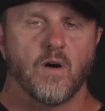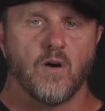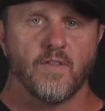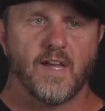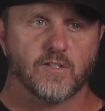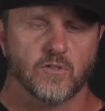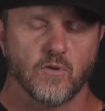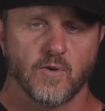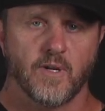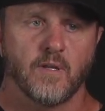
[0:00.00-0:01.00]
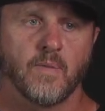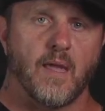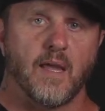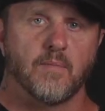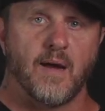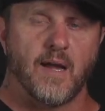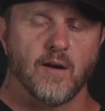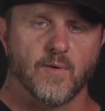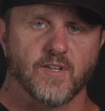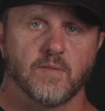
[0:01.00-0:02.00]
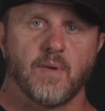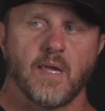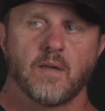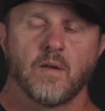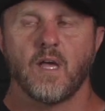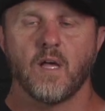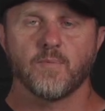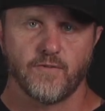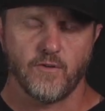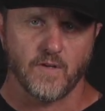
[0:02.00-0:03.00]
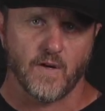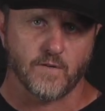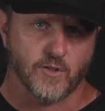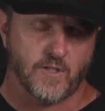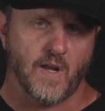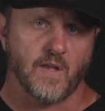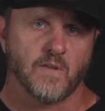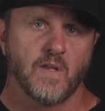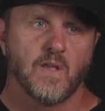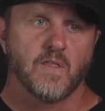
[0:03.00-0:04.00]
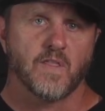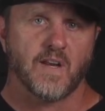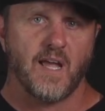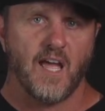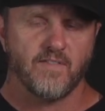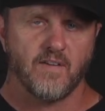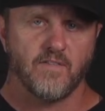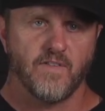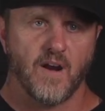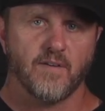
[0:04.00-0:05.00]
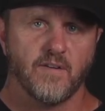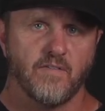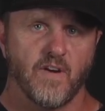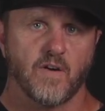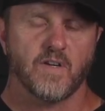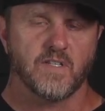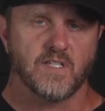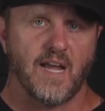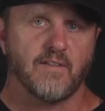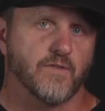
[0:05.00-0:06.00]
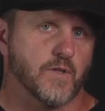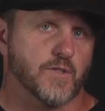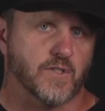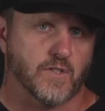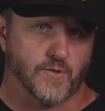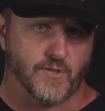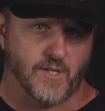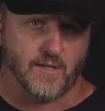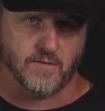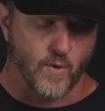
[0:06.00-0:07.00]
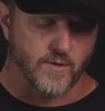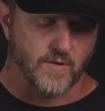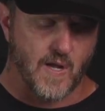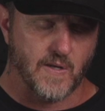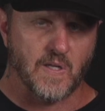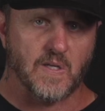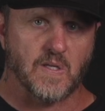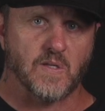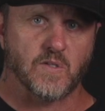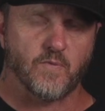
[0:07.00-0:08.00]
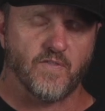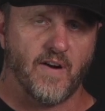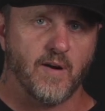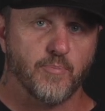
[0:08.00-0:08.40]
all that story and my resume helped for you to understand that I have a very, very diverse skill set. Whether or not it is very